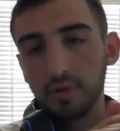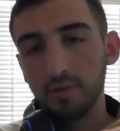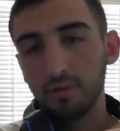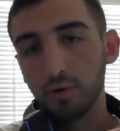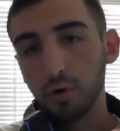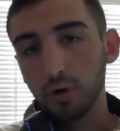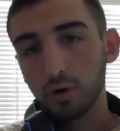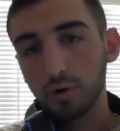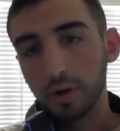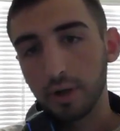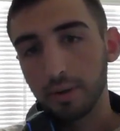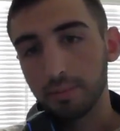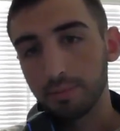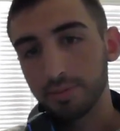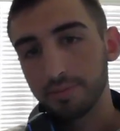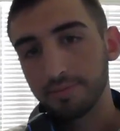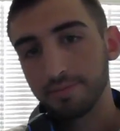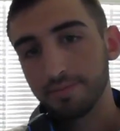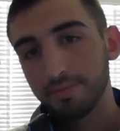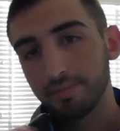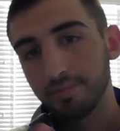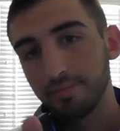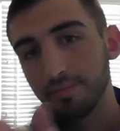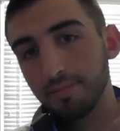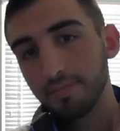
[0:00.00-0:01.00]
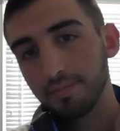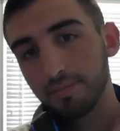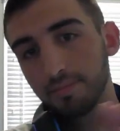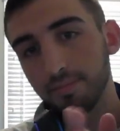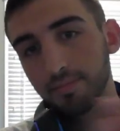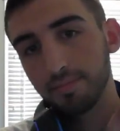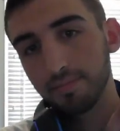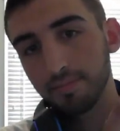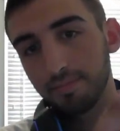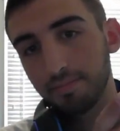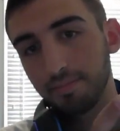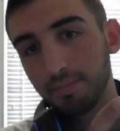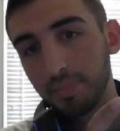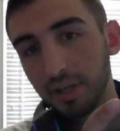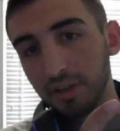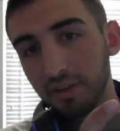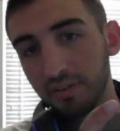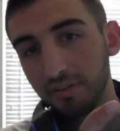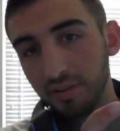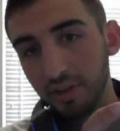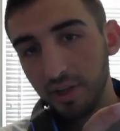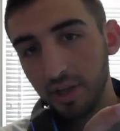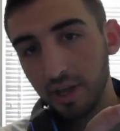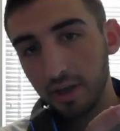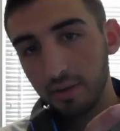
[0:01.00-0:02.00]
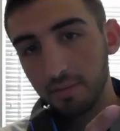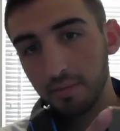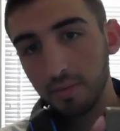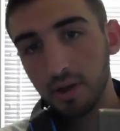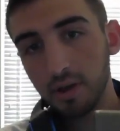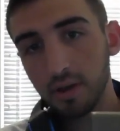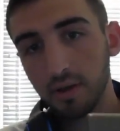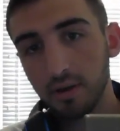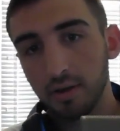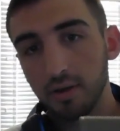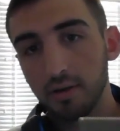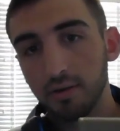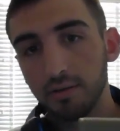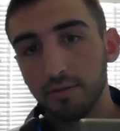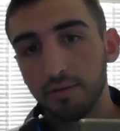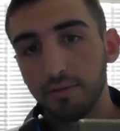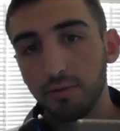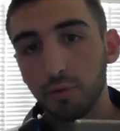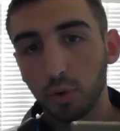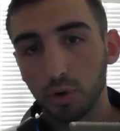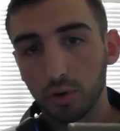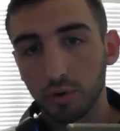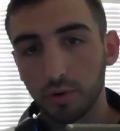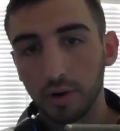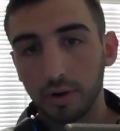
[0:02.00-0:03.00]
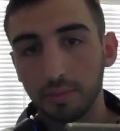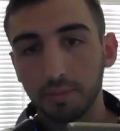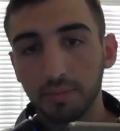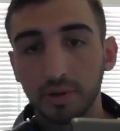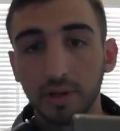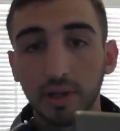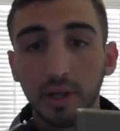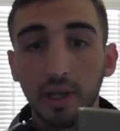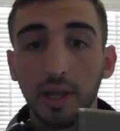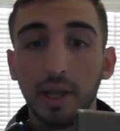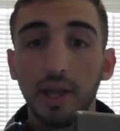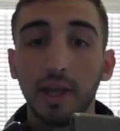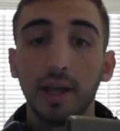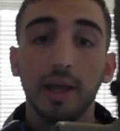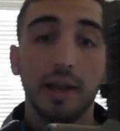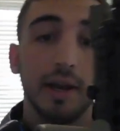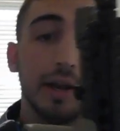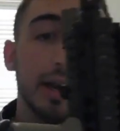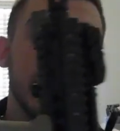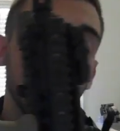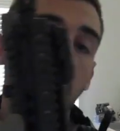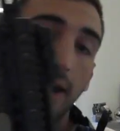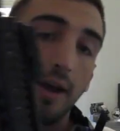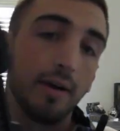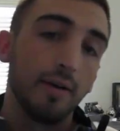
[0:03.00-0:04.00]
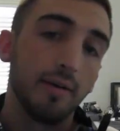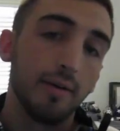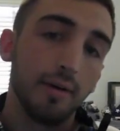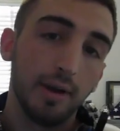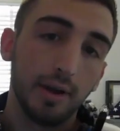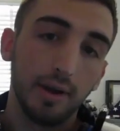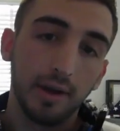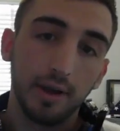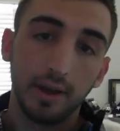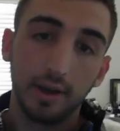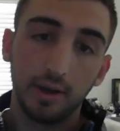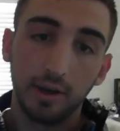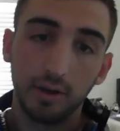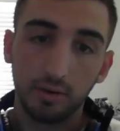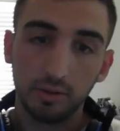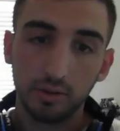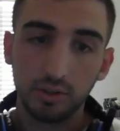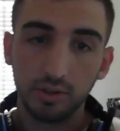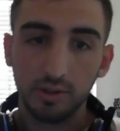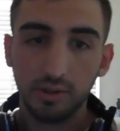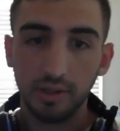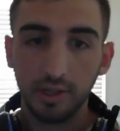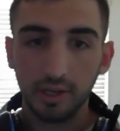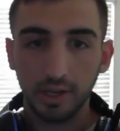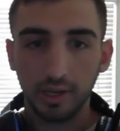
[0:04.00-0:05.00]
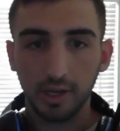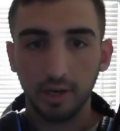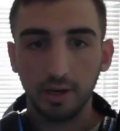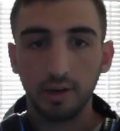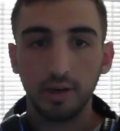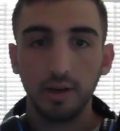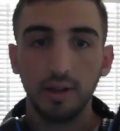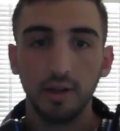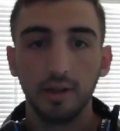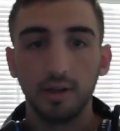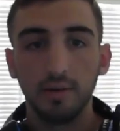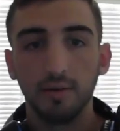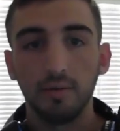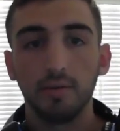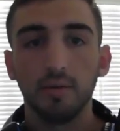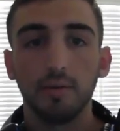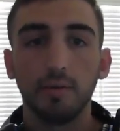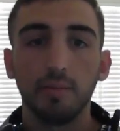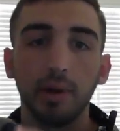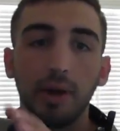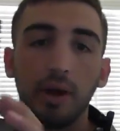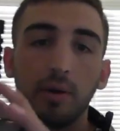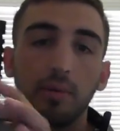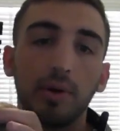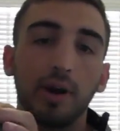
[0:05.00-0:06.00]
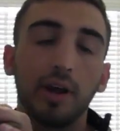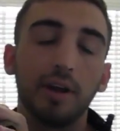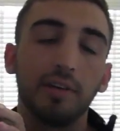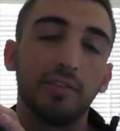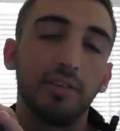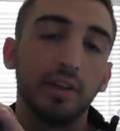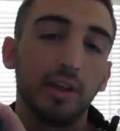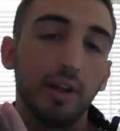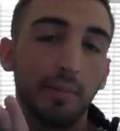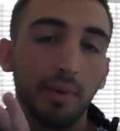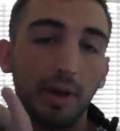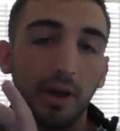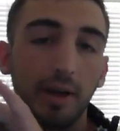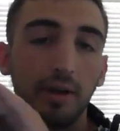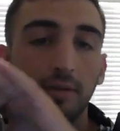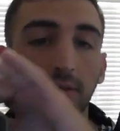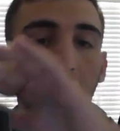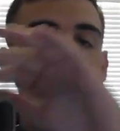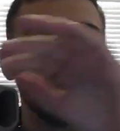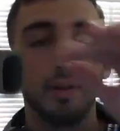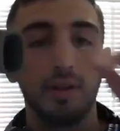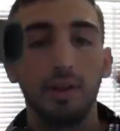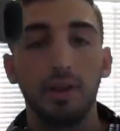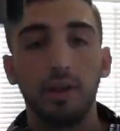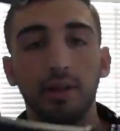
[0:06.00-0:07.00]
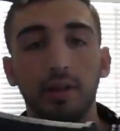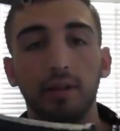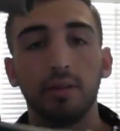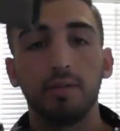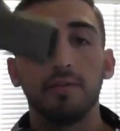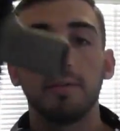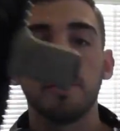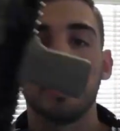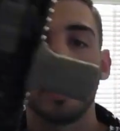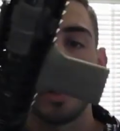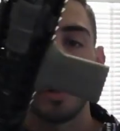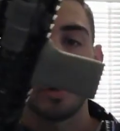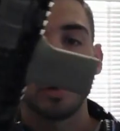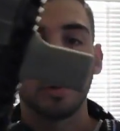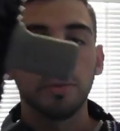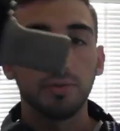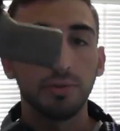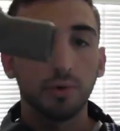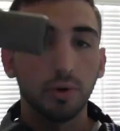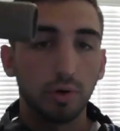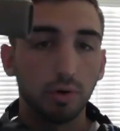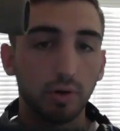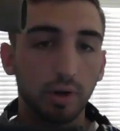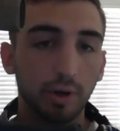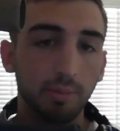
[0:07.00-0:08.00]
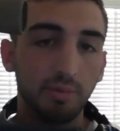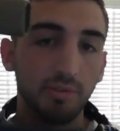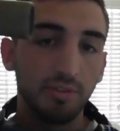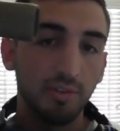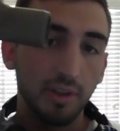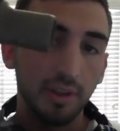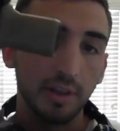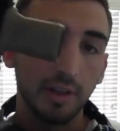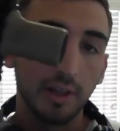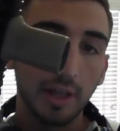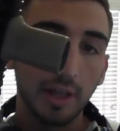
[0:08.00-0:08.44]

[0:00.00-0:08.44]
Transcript: foregrip. BCM foregrip. Now, I know what you're thinking about what I said about vertical foregrips in the